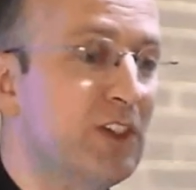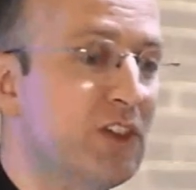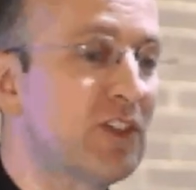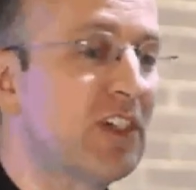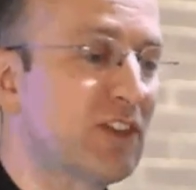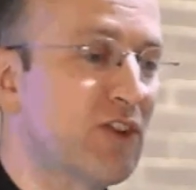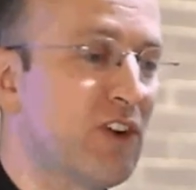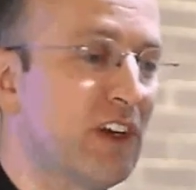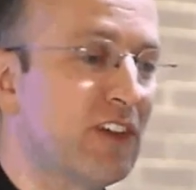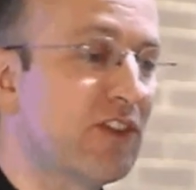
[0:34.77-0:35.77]
Just
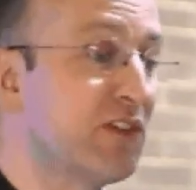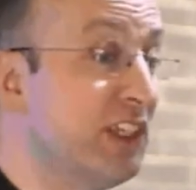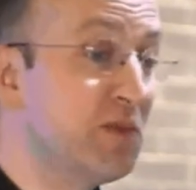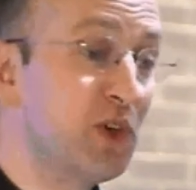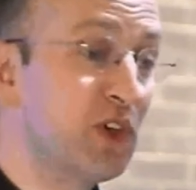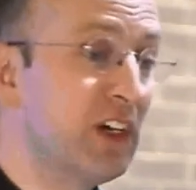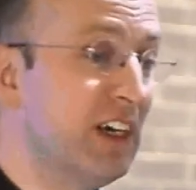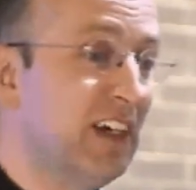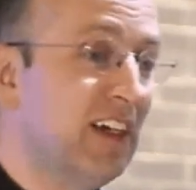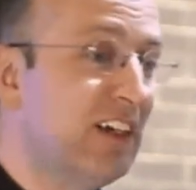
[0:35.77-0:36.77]
extraordinary. So if you read the book,
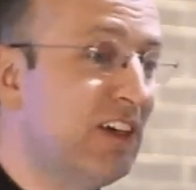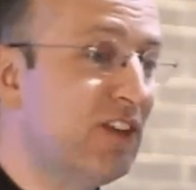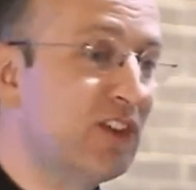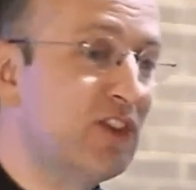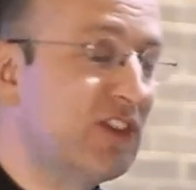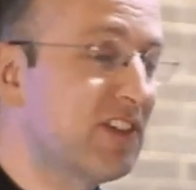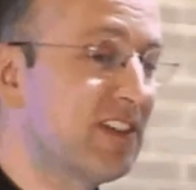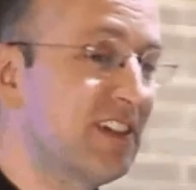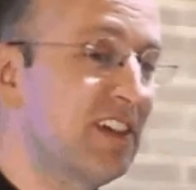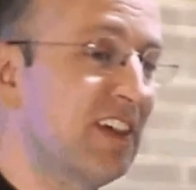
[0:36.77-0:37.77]
it's
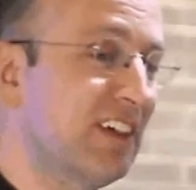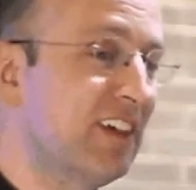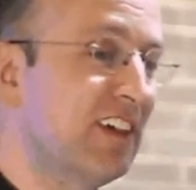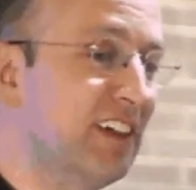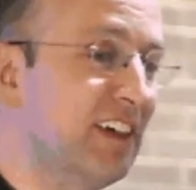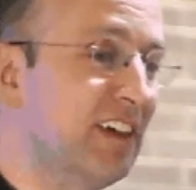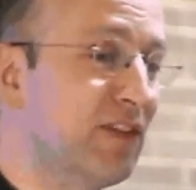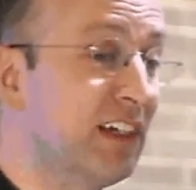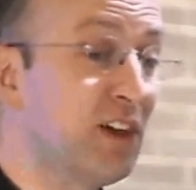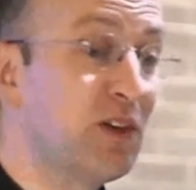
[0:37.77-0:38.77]
just,
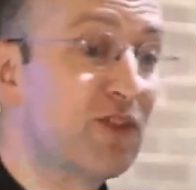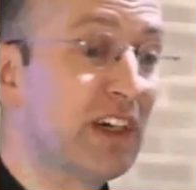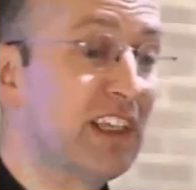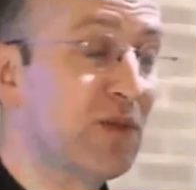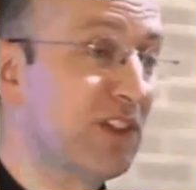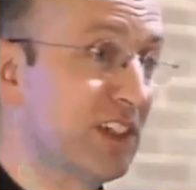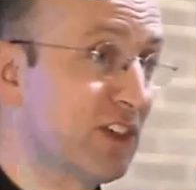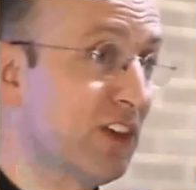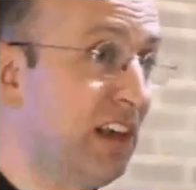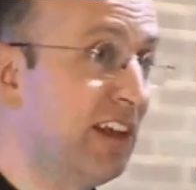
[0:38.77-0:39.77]
Frank always reckoned there was a
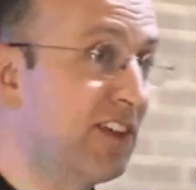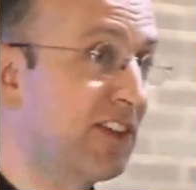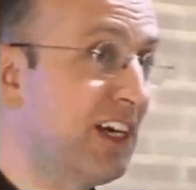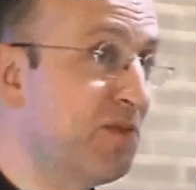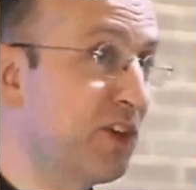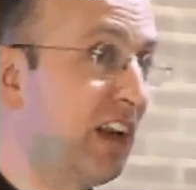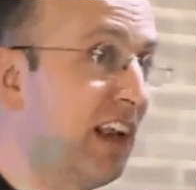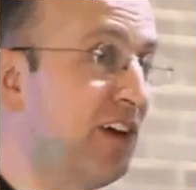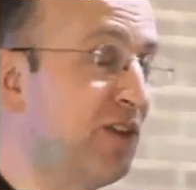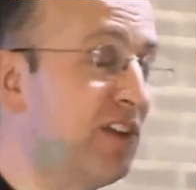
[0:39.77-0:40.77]
tunnel, an escape
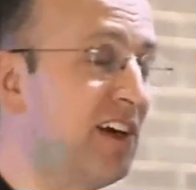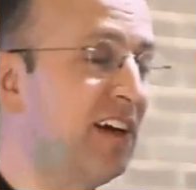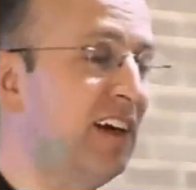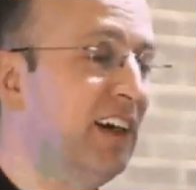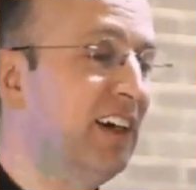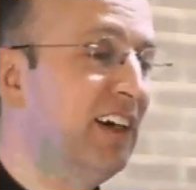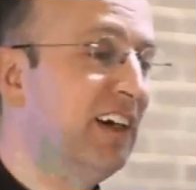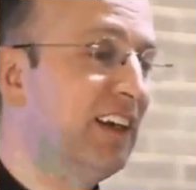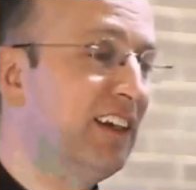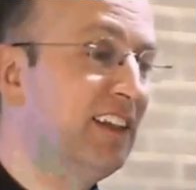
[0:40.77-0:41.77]
tunnel out of there,
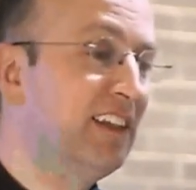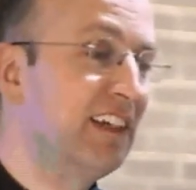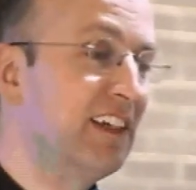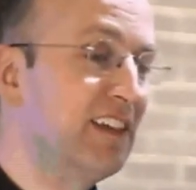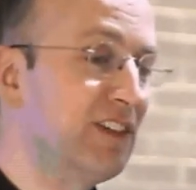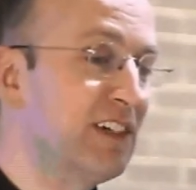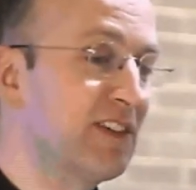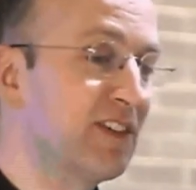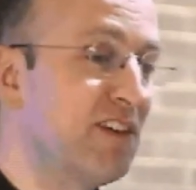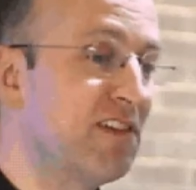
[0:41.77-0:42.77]
and he thought he
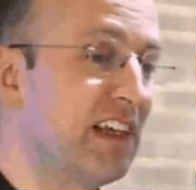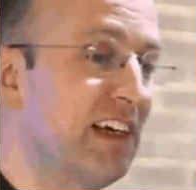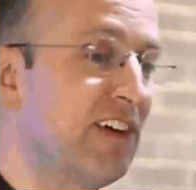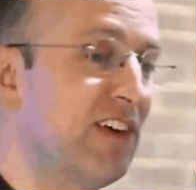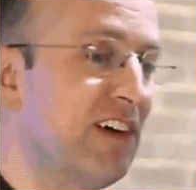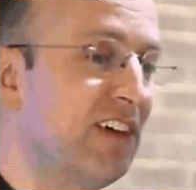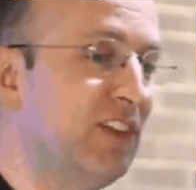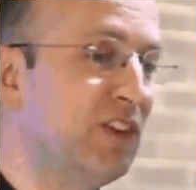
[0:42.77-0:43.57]
discovered it later on.